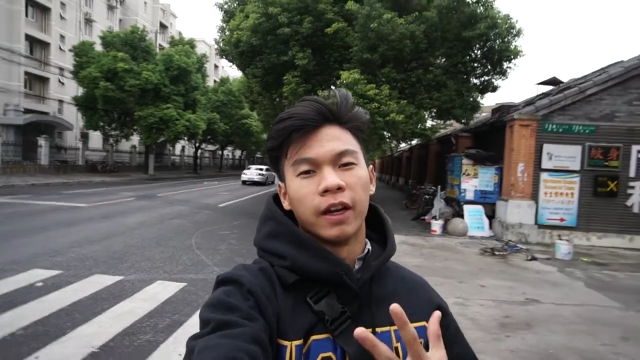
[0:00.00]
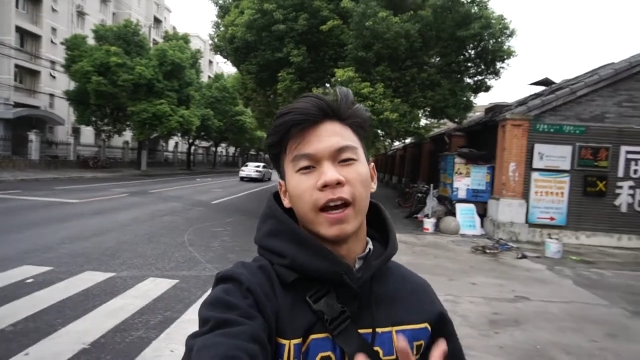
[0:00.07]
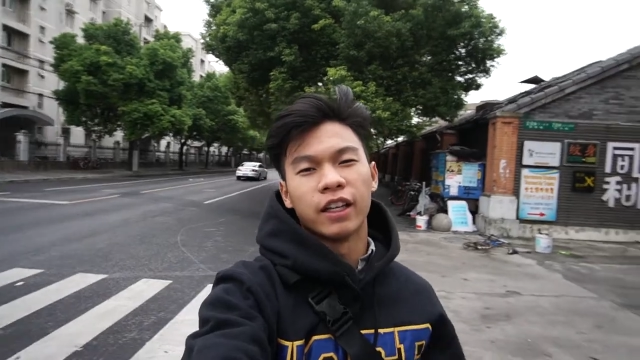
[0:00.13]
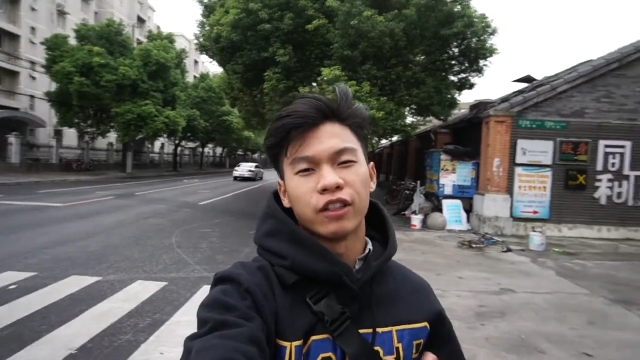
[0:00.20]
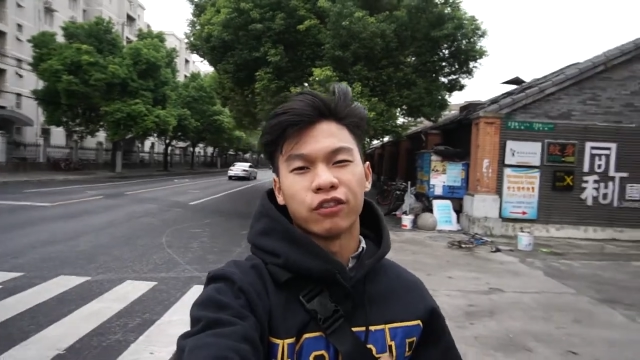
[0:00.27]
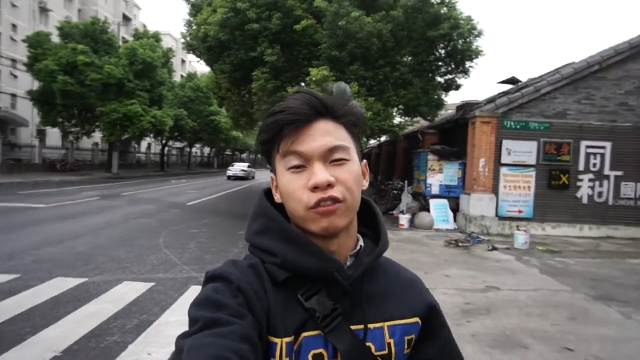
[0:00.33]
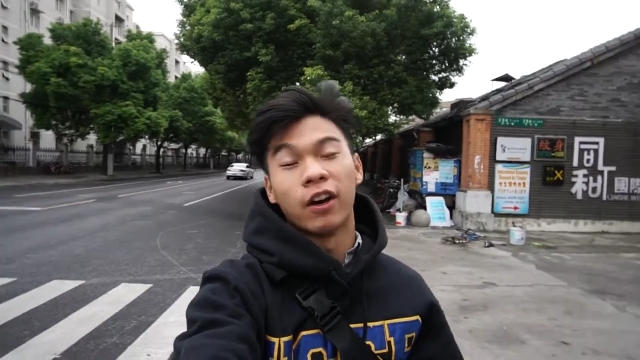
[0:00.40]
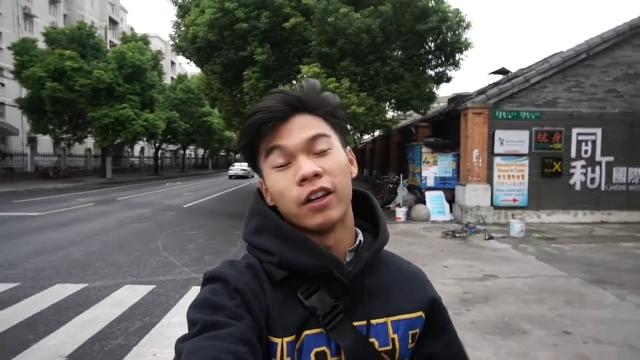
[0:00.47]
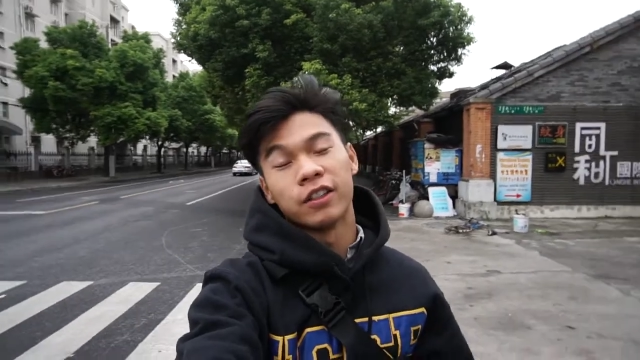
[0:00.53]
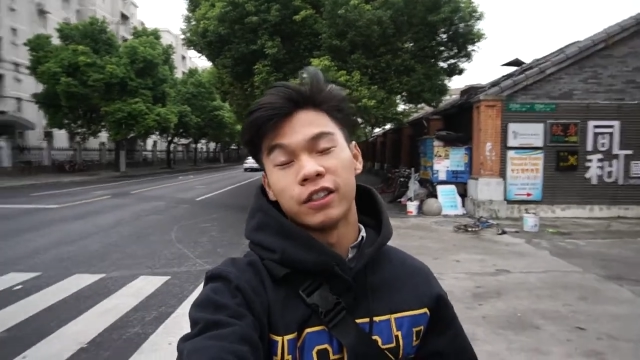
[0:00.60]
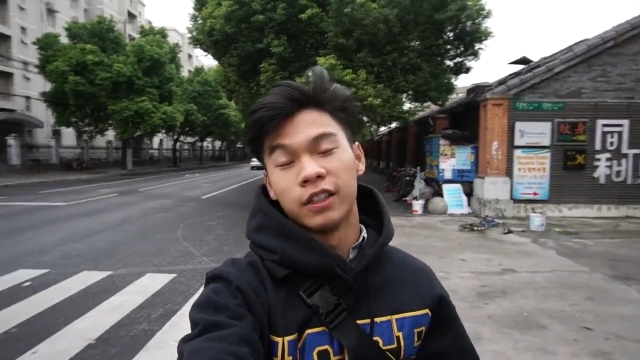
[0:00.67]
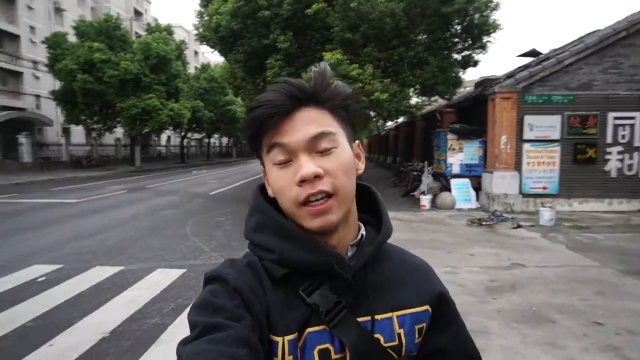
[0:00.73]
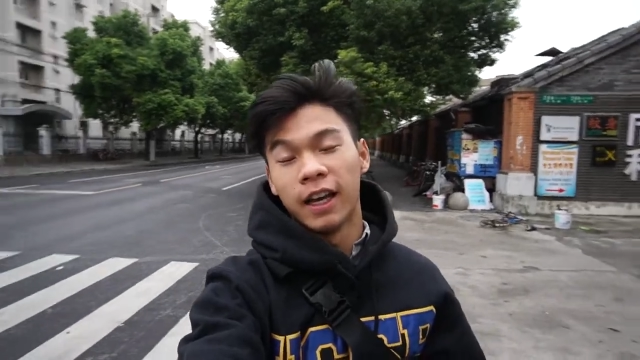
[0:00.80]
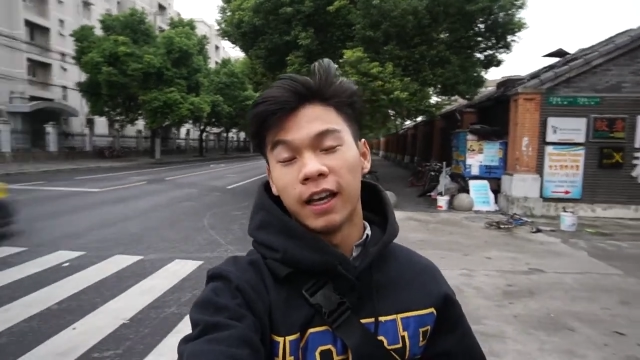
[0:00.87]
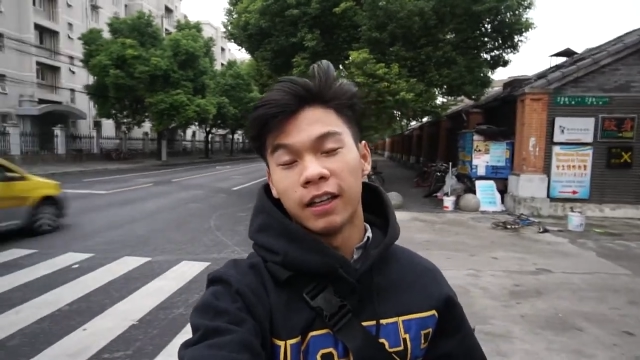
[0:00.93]
nice
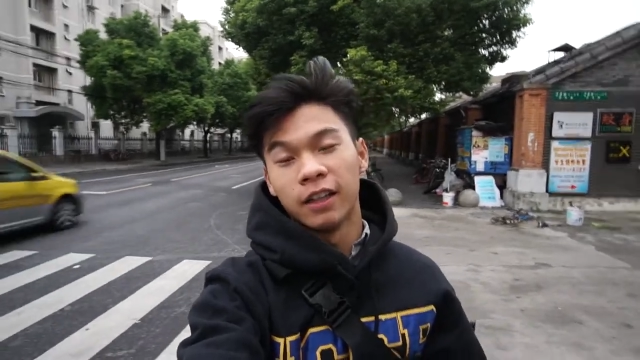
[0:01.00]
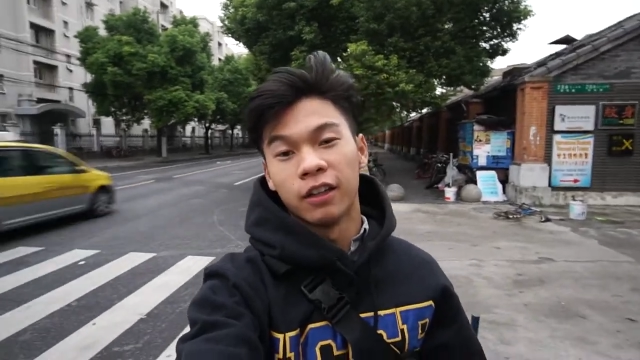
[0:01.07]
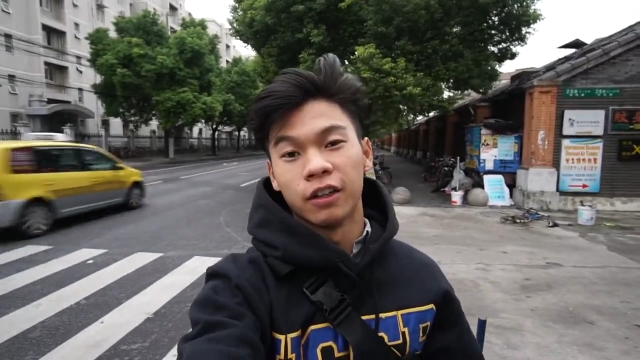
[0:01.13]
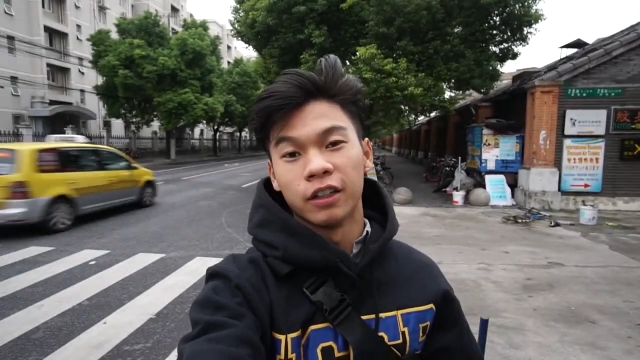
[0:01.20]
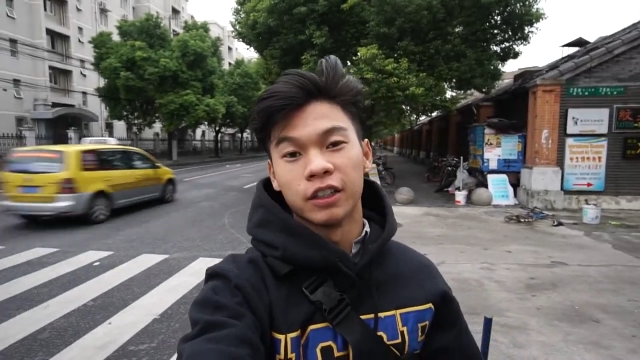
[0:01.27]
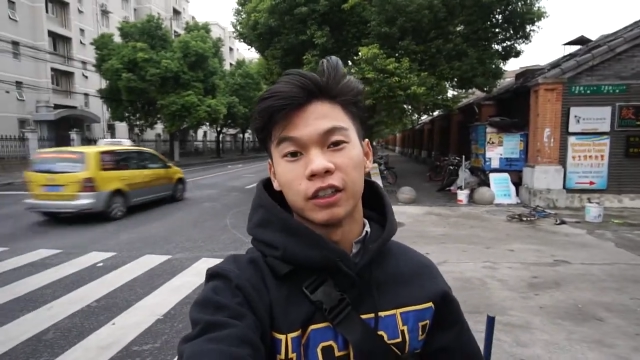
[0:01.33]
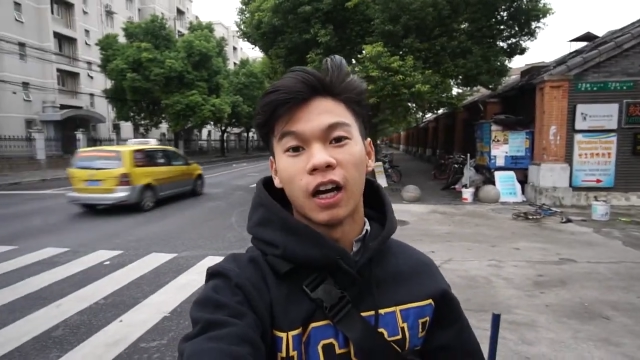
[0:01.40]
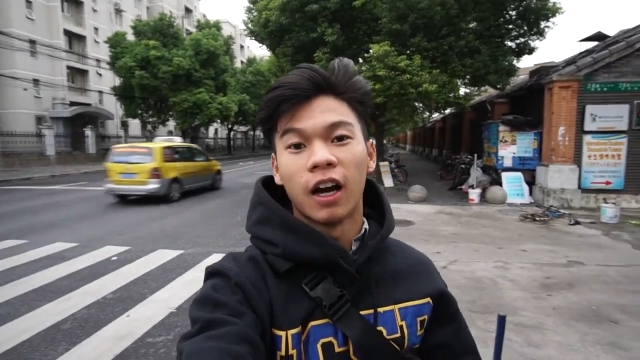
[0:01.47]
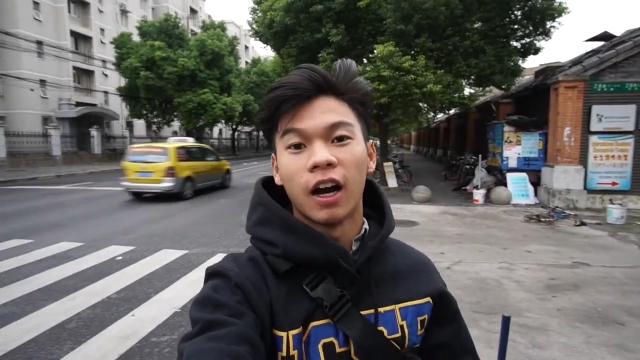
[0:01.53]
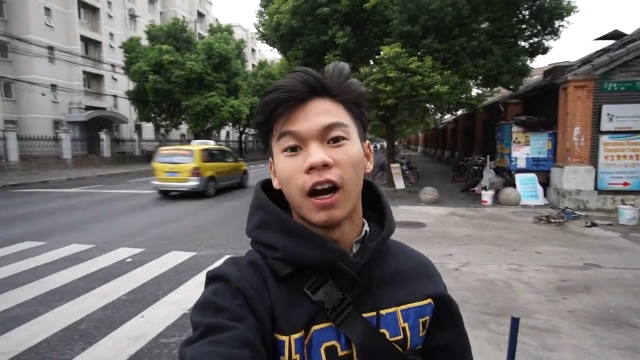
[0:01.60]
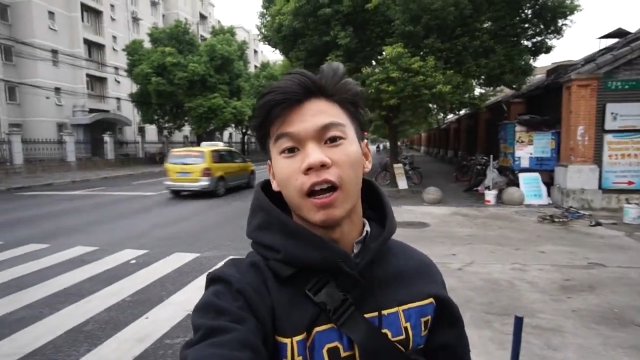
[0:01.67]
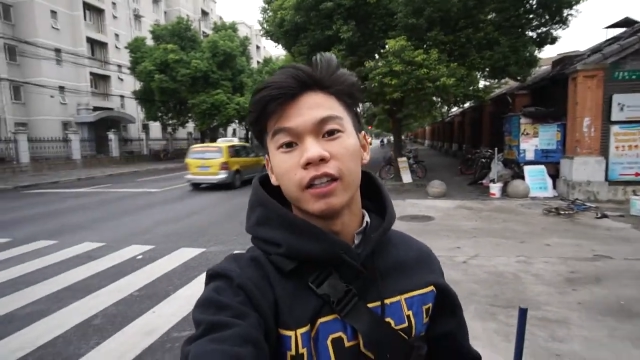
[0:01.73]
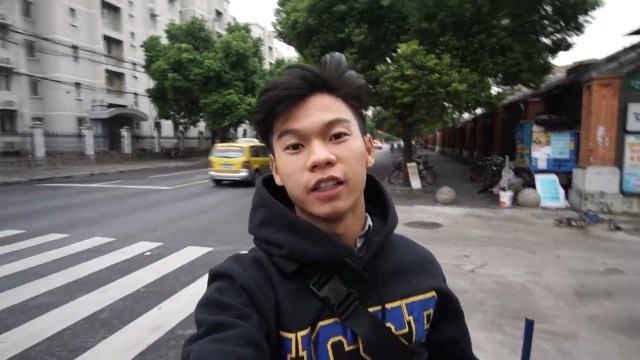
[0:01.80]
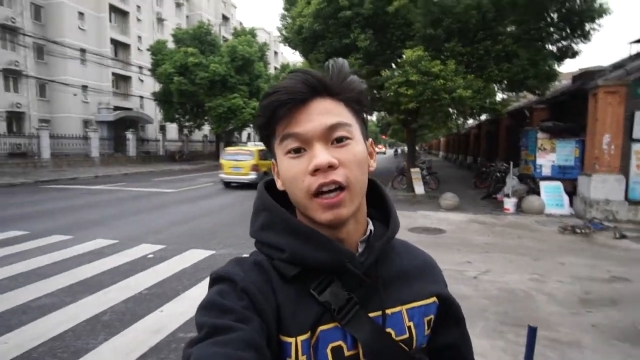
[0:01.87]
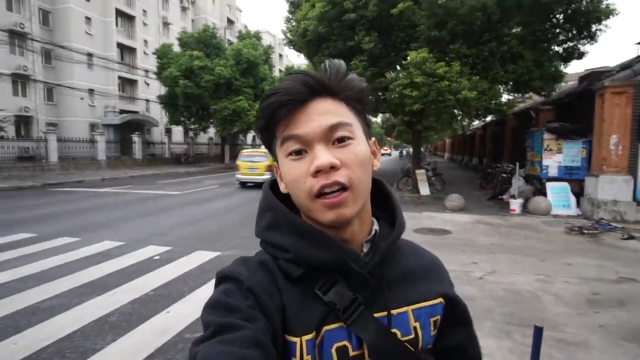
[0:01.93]
frosty day here in
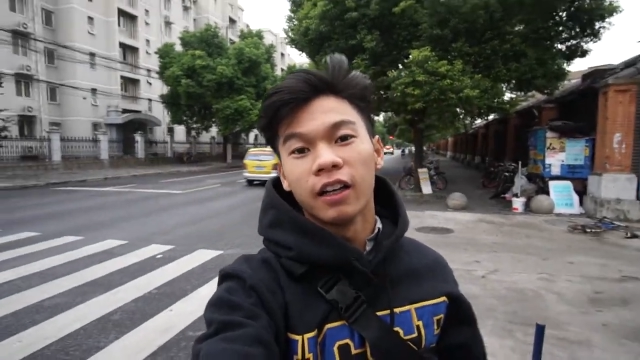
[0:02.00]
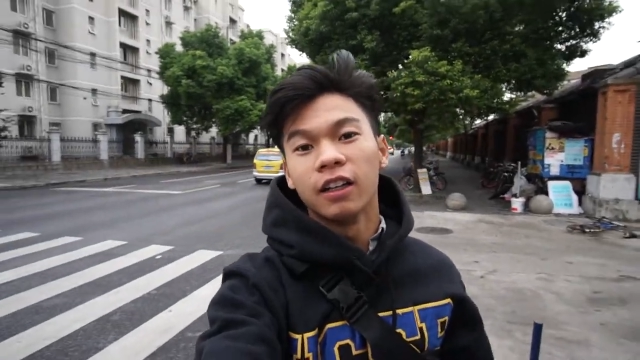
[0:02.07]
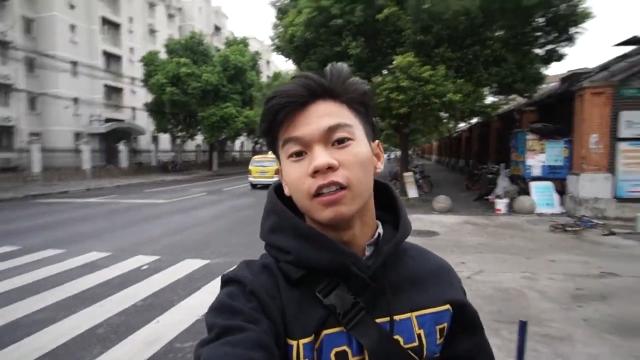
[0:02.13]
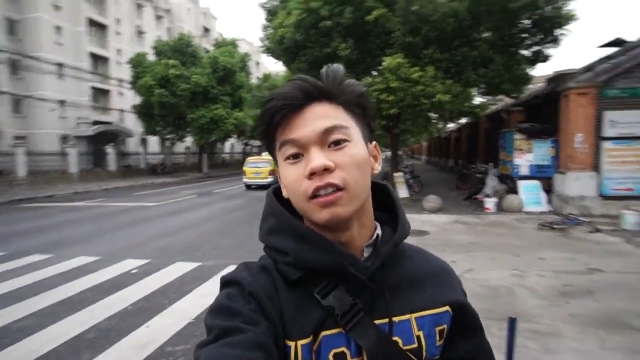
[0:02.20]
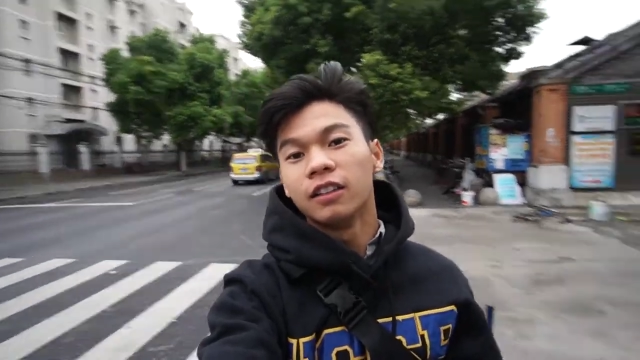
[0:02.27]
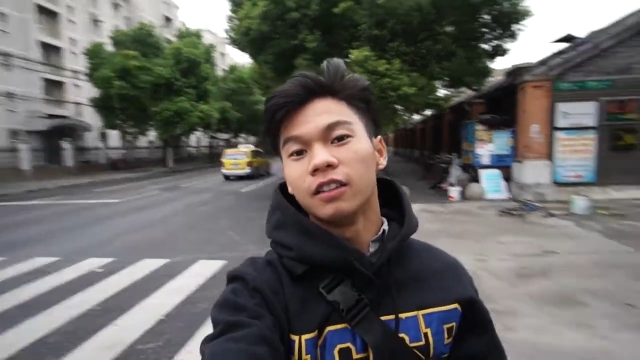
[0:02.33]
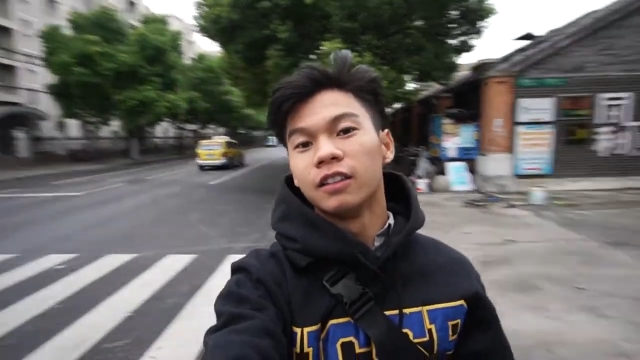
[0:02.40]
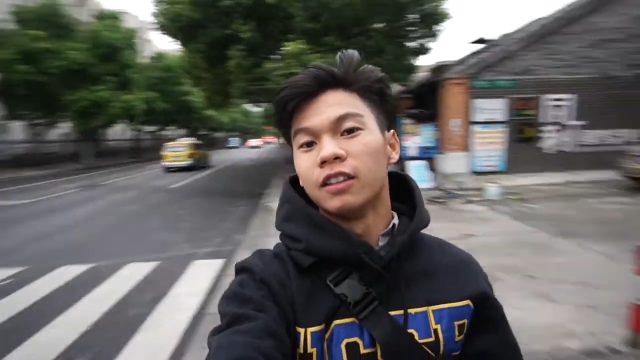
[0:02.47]
Shanghai, China.